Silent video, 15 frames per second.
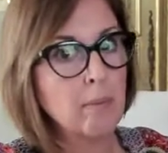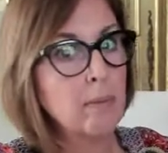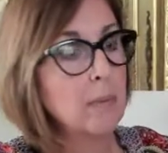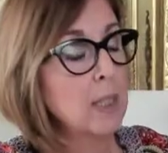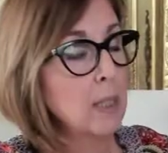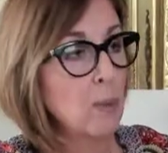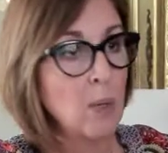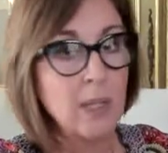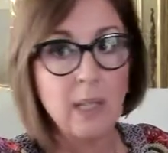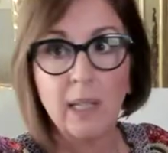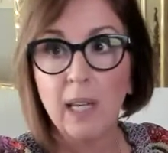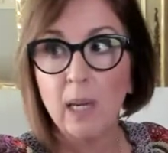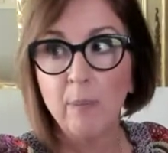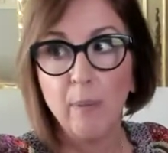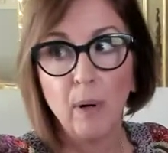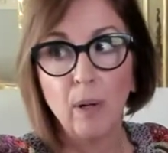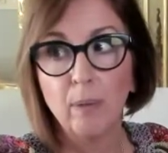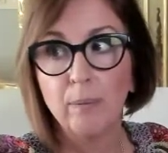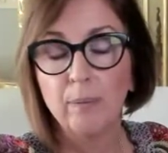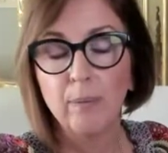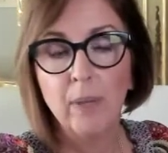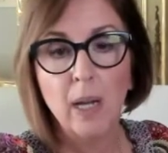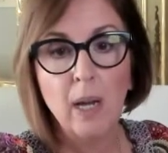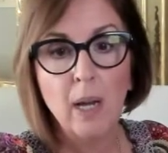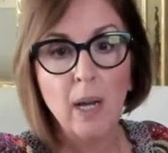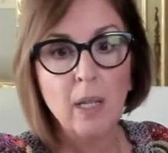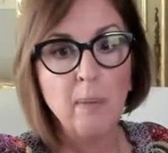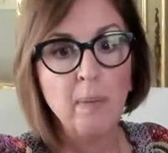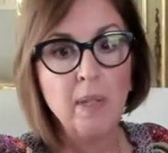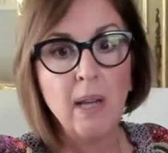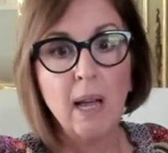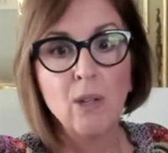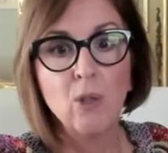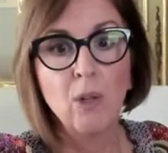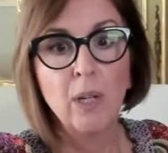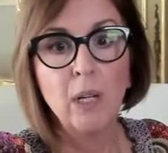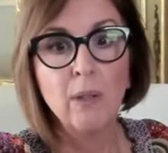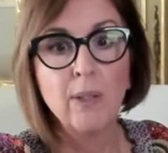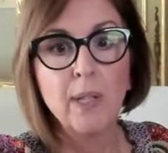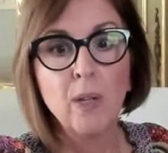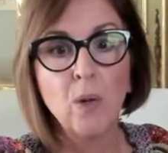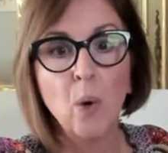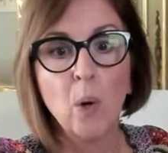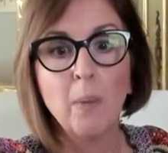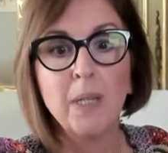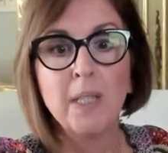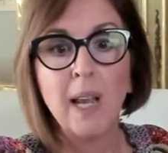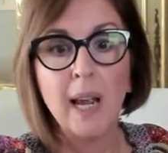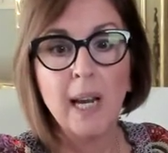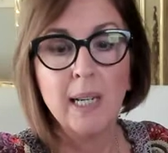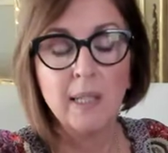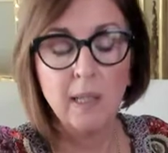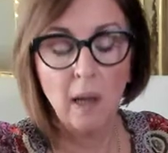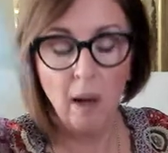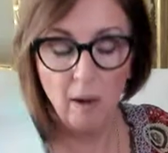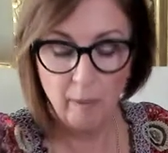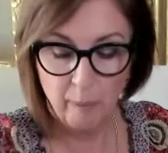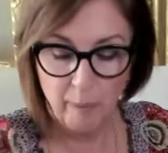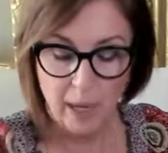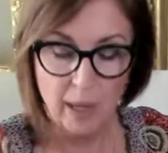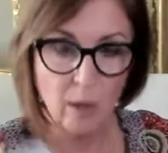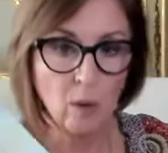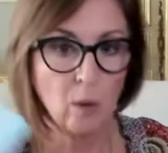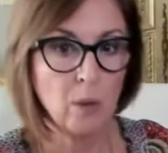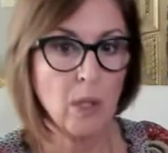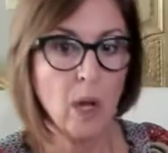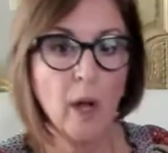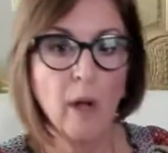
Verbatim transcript: This one's a keeper. The potential here is enormous. Ace of Pentacles.